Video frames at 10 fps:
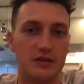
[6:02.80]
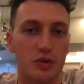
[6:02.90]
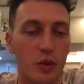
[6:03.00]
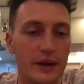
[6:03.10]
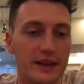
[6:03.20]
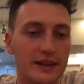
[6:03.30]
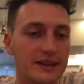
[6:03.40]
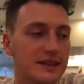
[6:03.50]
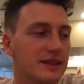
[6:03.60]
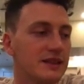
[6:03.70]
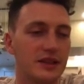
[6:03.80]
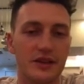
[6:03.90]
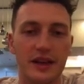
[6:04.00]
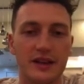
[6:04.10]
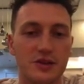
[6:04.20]
20 listings, and
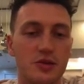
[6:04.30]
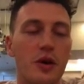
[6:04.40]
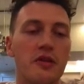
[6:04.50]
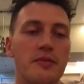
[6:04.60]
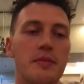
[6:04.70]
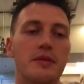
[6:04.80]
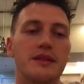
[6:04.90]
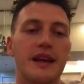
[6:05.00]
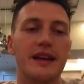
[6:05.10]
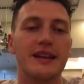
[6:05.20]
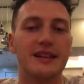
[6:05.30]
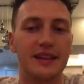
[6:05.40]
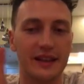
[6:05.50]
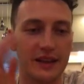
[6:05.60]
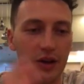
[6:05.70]
you're getting 200 people a day
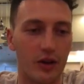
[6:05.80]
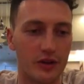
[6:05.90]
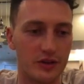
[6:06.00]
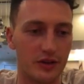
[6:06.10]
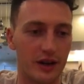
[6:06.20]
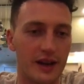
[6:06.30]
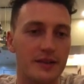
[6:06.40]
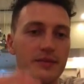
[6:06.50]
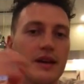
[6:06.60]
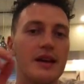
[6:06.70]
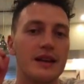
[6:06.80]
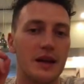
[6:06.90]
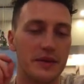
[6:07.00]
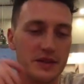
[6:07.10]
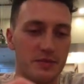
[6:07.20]
clicking on your item,
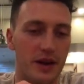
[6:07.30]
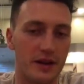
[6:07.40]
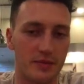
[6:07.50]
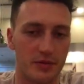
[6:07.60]
coming to buy your